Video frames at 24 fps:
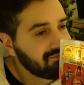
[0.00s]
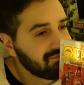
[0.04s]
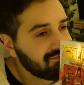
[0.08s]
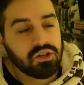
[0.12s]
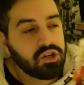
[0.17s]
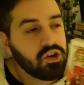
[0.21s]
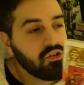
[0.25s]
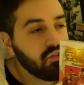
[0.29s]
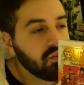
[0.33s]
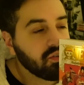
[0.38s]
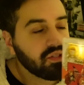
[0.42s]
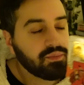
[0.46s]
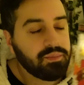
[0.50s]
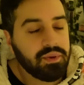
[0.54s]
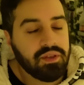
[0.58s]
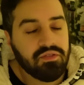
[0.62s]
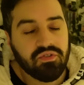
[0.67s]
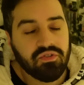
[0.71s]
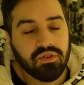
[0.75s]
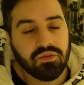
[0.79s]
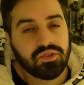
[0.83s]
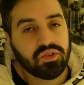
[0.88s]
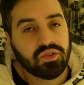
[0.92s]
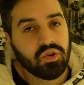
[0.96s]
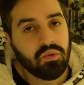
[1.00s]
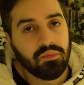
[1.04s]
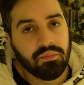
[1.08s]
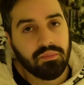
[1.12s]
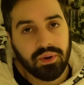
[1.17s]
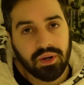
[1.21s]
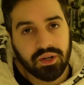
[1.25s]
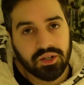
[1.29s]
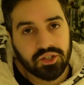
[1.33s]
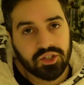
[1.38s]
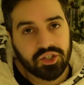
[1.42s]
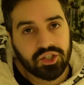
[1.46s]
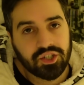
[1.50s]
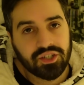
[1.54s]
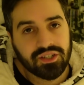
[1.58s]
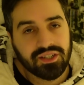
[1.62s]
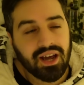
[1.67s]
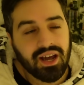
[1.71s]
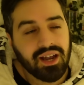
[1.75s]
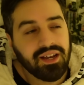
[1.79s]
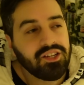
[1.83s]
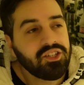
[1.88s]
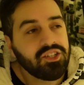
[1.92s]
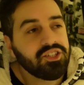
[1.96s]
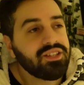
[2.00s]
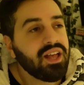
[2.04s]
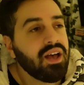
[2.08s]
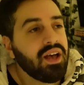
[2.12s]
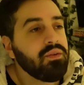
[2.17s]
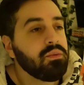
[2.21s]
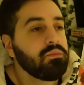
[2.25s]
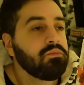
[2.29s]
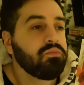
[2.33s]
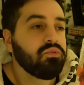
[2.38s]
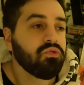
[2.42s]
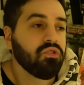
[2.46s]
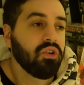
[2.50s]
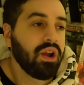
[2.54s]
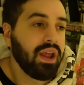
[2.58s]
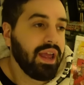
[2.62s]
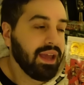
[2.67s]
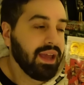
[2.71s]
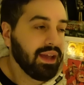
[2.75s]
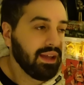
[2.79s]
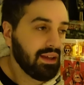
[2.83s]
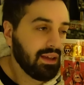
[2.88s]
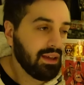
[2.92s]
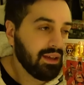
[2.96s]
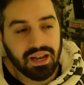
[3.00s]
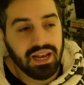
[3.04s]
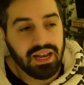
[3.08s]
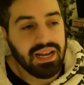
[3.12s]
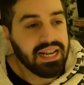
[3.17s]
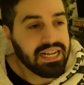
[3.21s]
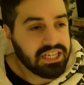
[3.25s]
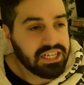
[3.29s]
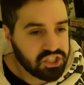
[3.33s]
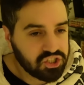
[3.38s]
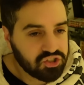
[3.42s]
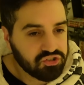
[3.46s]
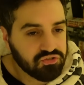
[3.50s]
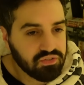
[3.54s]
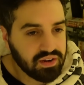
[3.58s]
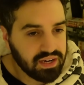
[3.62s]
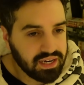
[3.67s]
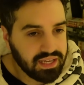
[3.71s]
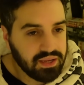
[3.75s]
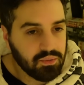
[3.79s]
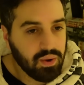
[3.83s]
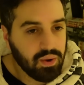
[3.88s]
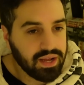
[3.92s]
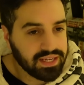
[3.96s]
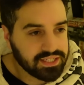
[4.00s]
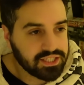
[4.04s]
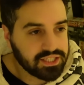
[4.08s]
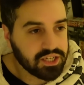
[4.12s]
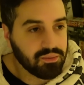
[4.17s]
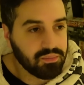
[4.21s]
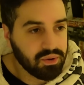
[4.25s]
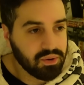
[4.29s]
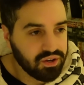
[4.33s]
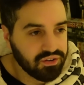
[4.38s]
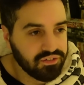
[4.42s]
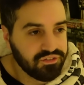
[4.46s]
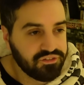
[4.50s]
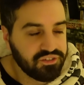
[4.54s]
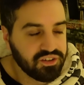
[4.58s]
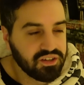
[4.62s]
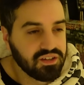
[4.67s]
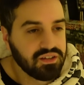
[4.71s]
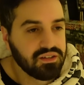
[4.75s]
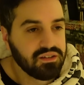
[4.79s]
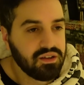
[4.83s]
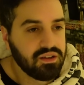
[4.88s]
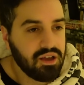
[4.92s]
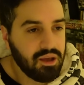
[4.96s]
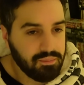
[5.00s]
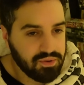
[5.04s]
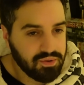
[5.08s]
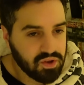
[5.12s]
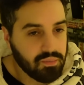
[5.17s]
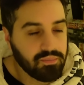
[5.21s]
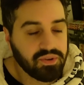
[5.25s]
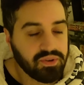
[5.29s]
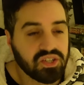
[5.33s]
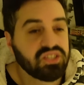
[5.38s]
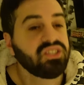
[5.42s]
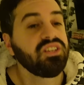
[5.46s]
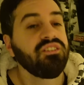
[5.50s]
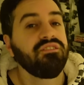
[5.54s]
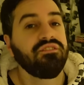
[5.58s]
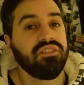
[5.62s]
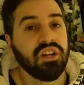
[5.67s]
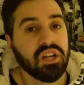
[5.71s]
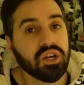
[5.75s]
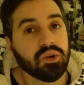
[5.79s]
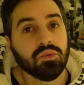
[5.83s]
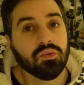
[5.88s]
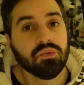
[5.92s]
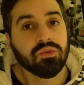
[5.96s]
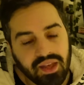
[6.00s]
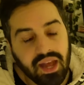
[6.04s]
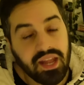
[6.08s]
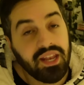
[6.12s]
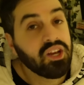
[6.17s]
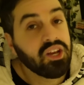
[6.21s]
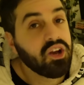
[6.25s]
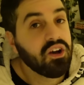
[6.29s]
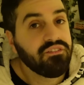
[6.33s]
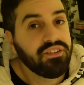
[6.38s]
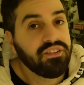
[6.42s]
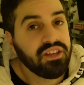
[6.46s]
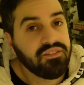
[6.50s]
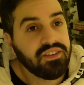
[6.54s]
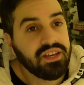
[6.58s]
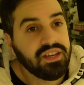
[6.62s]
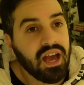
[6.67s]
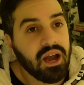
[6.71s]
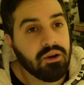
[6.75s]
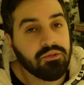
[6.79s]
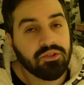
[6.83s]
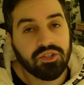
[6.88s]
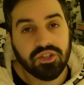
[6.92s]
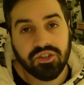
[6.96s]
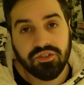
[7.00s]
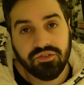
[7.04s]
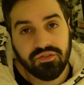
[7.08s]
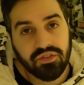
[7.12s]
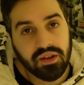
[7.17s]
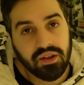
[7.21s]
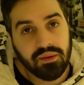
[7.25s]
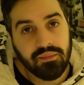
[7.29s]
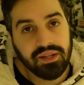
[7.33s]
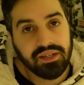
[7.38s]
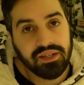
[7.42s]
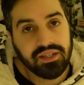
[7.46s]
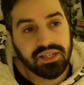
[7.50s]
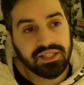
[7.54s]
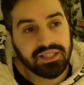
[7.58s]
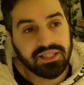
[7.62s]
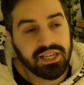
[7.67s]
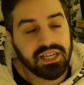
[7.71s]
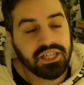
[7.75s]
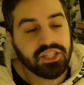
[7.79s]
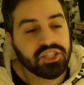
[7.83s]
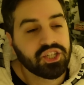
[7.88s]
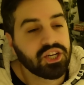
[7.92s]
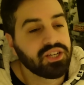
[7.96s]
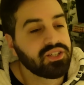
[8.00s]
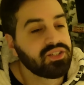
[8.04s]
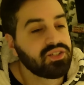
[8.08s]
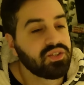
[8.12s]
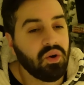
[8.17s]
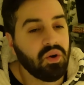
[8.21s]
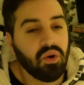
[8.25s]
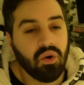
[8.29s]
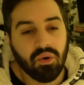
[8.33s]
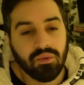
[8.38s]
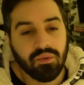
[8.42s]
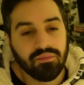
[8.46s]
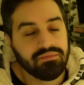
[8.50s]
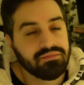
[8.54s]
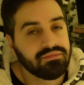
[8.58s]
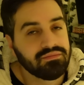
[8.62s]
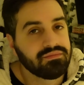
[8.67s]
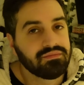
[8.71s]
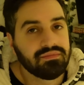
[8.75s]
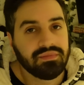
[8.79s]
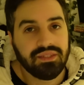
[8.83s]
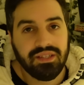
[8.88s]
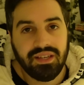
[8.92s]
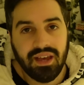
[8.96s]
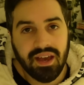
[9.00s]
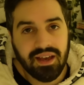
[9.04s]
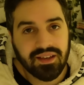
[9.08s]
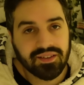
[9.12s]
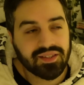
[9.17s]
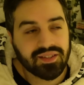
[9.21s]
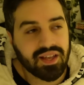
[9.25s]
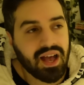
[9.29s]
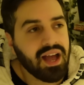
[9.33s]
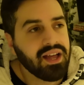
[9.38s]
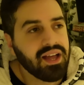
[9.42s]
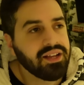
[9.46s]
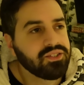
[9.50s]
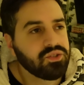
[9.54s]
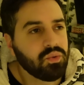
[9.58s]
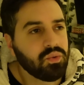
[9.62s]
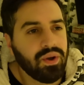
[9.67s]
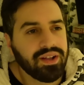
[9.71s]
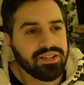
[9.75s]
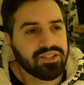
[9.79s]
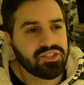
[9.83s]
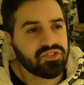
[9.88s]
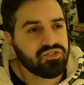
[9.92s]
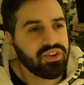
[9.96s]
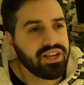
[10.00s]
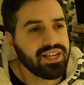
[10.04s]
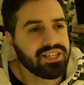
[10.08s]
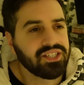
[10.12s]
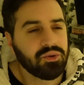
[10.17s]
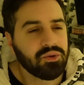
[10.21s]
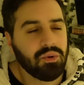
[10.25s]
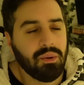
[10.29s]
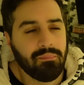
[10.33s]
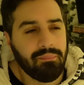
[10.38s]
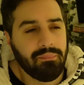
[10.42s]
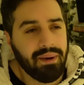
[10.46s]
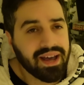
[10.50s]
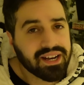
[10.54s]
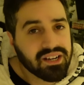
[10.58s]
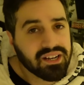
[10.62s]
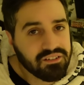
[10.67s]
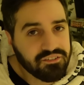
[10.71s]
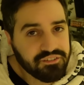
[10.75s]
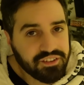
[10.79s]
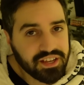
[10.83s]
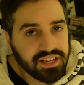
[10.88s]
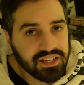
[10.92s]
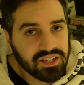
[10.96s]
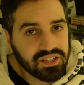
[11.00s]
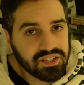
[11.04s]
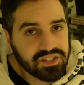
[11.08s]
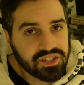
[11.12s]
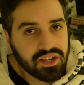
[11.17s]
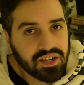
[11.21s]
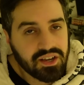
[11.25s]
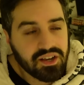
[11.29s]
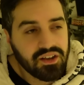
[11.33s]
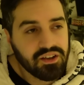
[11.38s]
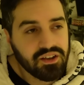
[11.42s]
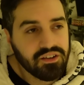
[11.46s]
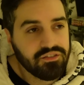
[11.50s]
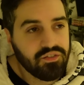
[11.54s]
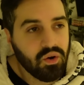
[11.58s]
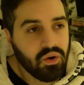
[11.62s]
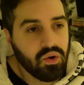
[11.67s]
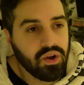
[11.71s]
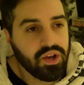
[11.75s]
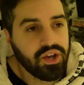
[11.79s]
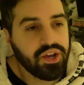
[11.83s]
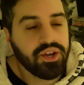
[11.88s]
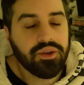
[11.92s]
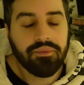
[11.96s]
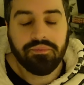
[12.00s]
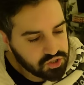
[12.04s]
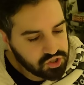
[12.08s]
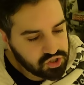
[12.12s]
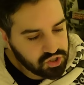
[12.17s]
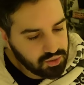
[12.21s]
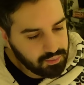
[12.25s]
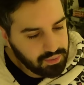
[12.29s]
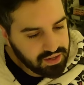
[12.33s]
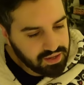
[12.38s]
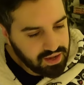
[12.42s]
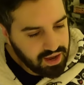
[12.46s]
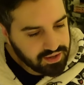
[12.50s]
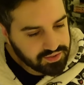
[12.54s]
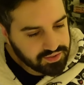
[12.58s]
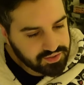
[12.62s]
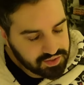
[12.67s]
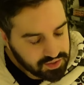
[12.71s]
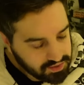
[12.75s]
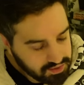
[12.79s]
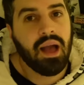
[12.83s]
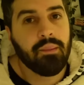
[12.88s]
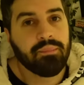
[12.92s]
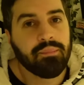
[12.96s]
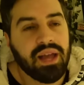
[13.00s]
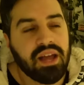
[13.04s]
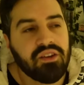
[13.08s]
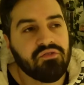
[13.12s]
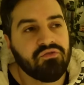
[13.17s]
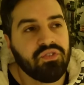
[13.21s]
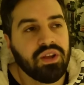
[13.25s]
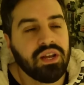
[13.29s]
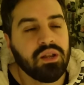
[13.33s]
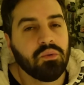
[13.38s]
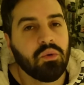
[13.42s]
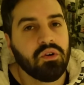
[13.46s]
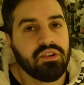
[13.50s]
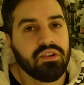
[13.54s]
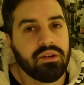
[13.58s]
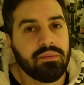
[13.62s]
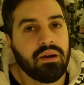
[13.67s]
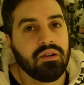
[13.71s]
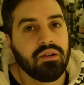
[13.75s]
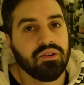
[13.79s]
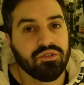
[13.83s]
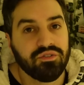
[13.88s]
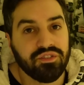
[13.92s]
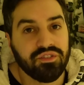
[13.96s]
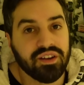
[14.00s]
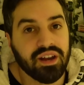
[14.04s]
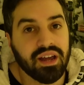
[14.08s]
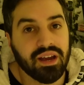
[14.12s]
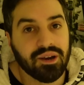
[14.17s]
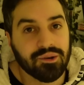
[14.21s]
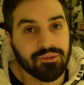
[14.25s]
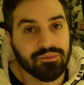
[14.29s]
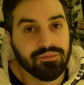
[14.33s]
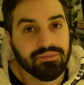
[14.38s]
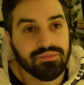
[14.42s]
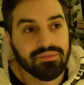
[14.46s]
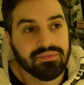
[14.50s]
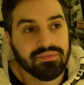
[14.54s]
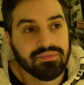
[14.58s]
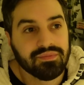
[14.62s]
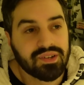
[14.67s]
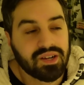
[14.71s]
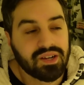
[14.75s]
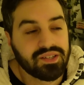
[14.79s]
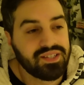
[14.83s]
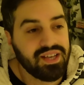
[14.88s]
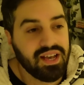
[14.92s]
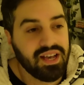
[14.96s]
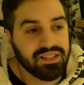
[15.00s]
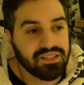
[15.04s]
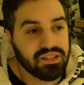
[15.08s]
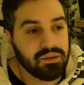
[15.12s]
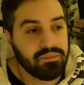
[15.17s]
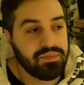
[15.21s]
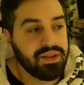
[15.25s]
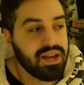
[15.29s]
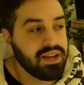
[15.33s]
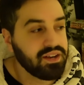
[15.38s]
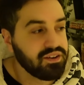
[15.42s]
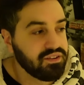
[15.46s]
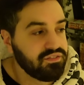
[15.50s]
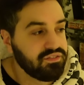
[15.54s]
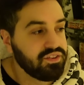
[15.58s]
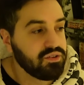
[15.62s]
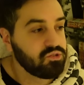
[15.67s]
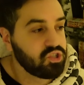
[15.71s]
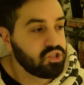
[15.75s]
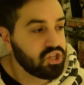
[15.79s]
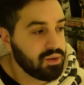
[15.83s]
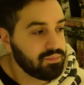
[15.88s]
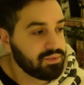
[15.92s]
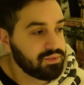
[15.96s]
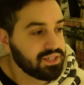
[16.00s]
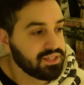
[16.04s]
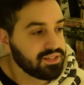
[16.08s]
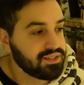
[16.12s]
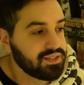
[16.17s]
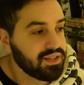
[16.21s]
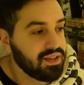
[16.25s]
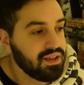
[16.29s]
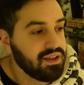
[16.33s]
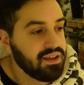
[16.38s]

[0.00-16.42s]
Karoo has been through so much. Can he just have a break? Literally went above and beyond because he flew. And he got Vivi out of immediate danger. So, yes, and went straight into a battlefield for her. Double yes. I'm getting really worried about Luffy now because he hasn't appeared in a few chapters.